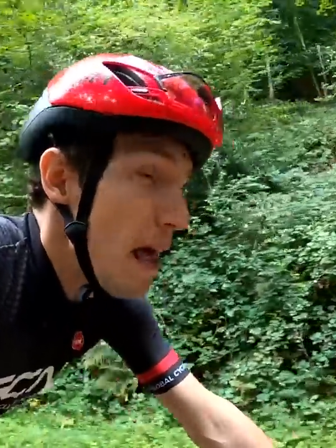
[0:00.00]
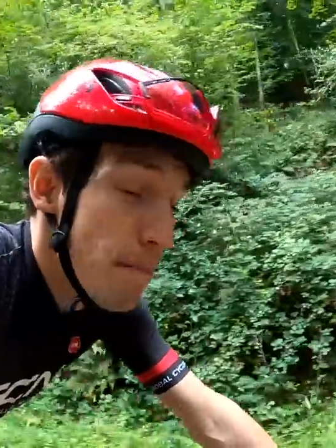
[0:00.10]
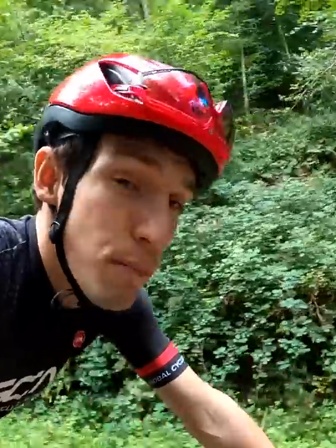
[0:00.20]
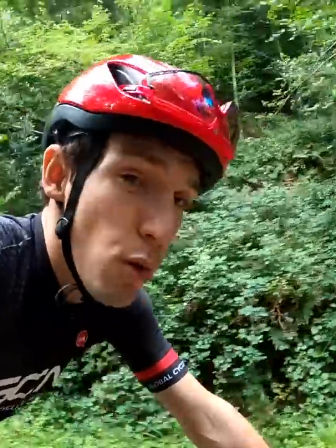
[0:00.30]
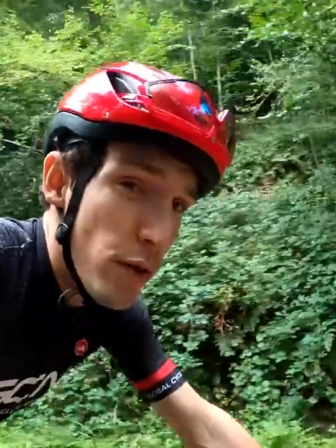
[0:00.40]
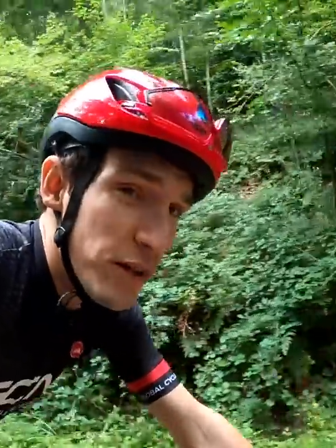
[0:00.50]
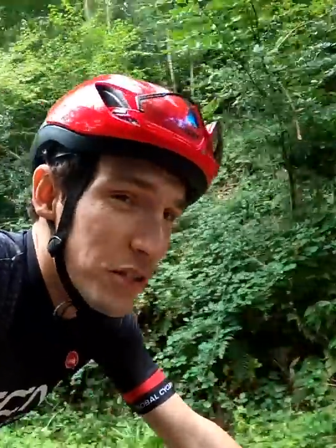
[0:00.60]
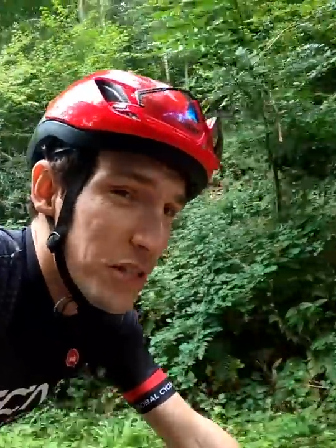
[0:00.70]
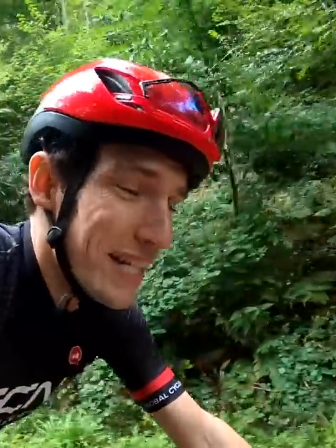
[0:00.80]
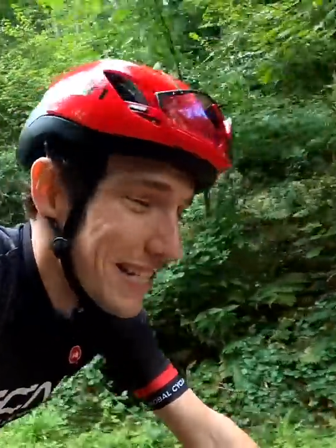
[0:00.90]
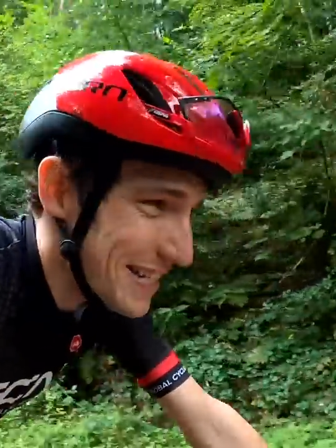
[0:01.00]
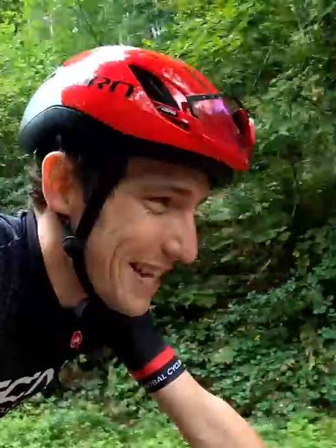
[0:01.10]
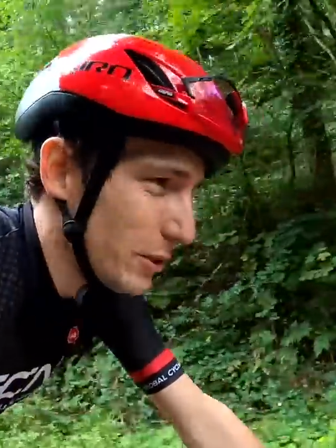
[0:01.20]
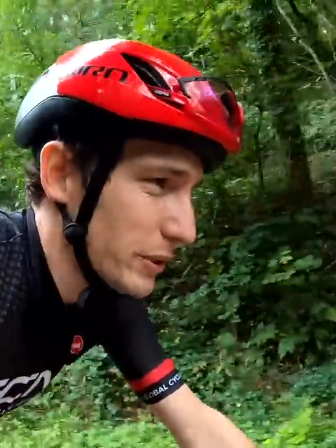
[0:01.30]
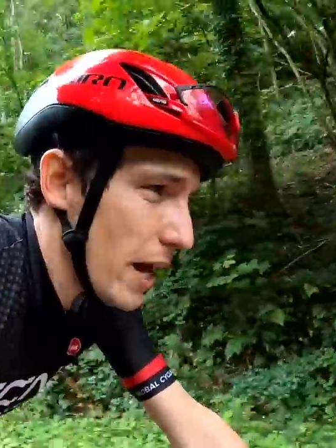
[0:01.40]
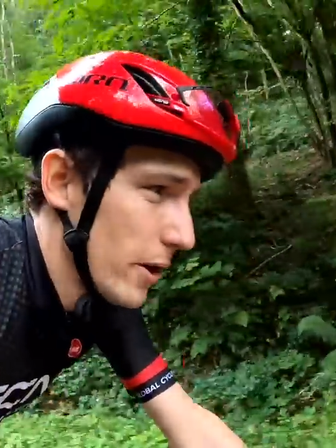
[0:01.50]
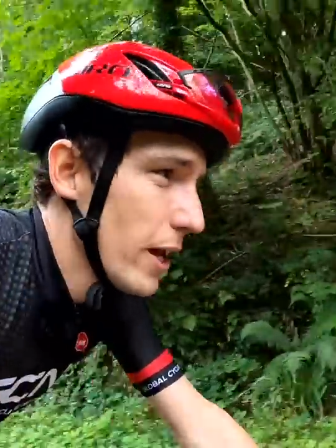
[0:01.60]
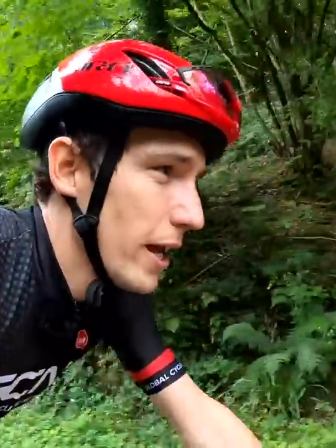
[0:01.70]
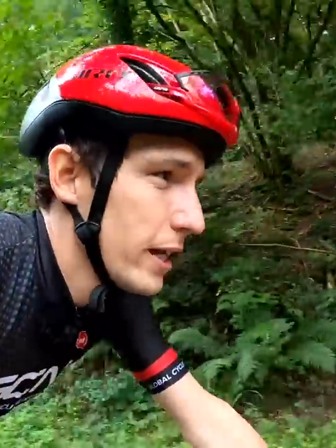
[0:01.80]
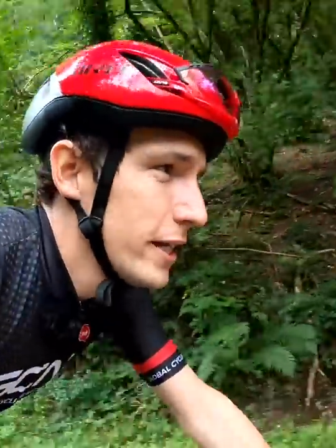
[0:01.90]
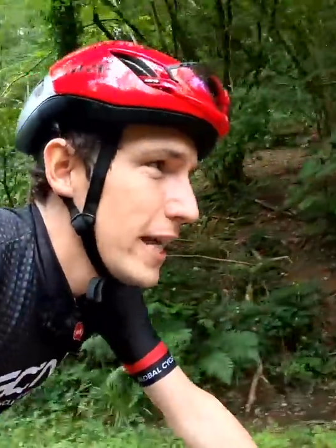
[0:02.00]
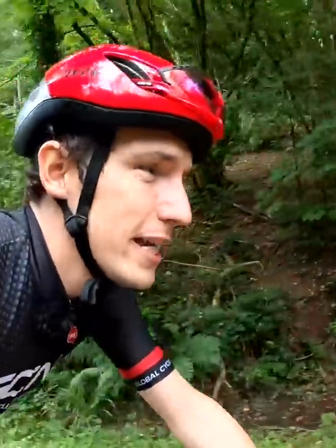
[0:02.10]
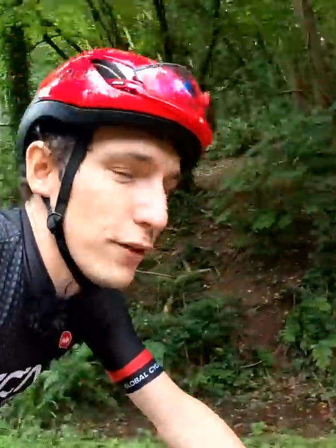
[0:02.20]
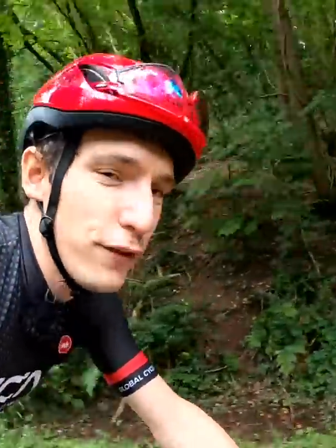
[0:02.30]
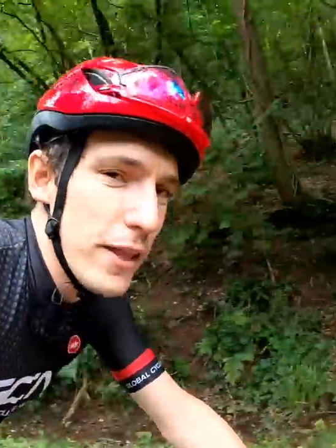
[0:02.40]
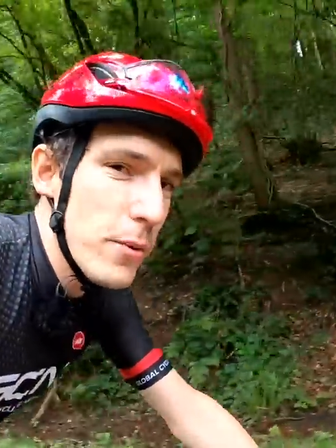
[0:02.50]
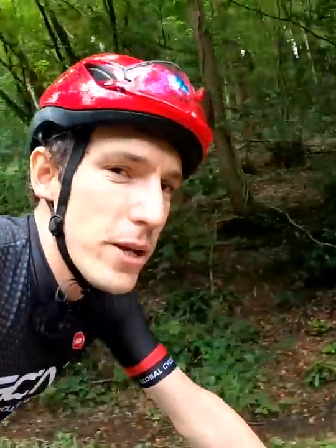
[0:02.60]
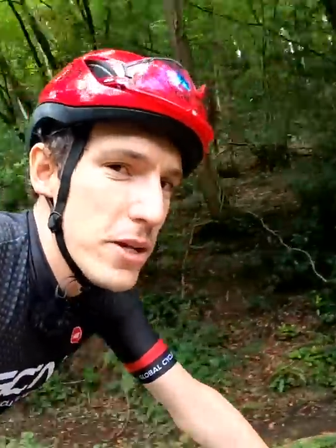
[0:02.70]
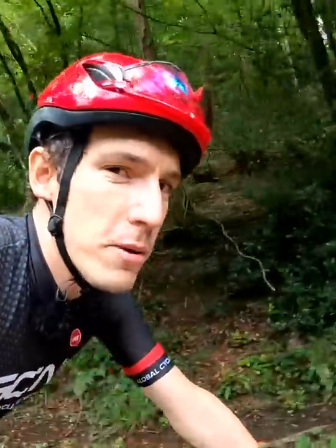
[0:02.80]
More interesting still, though, is the fact that when you